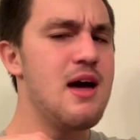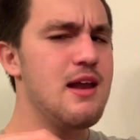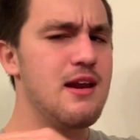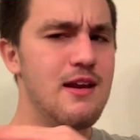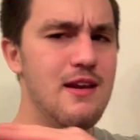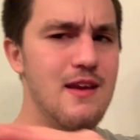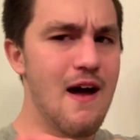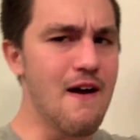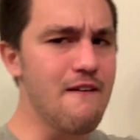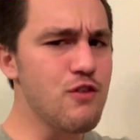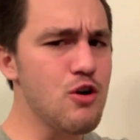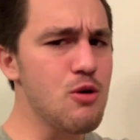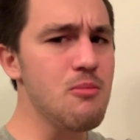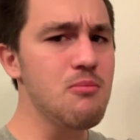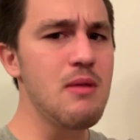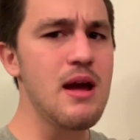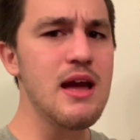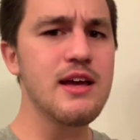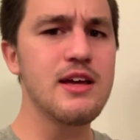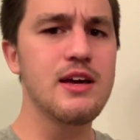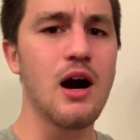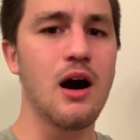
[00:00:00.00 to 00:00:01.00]
Never
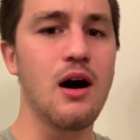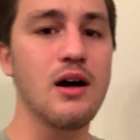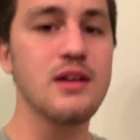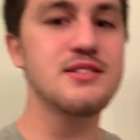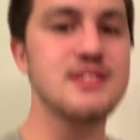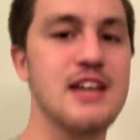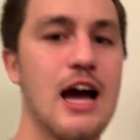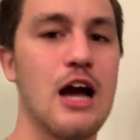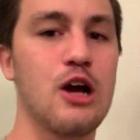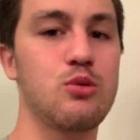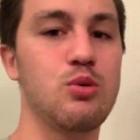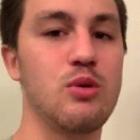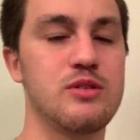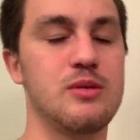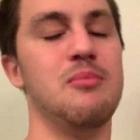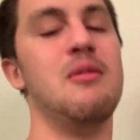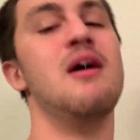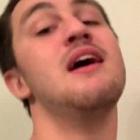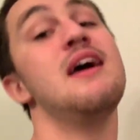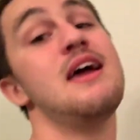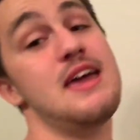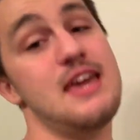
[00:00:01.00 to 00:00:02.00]
made contact with
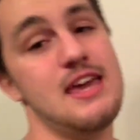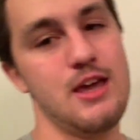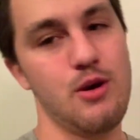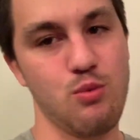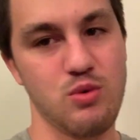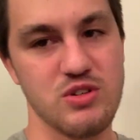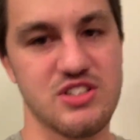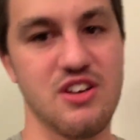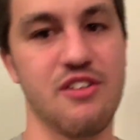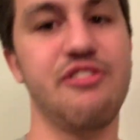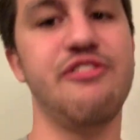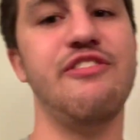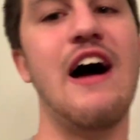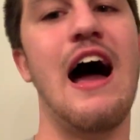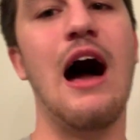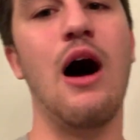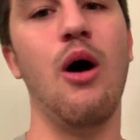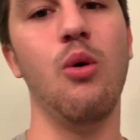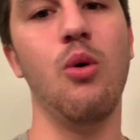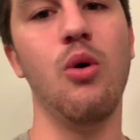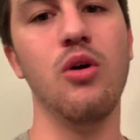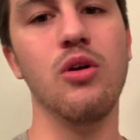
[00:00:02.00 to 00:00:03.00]
him. It was a
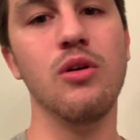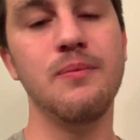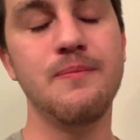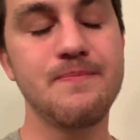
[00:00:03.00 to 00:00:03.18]
foul.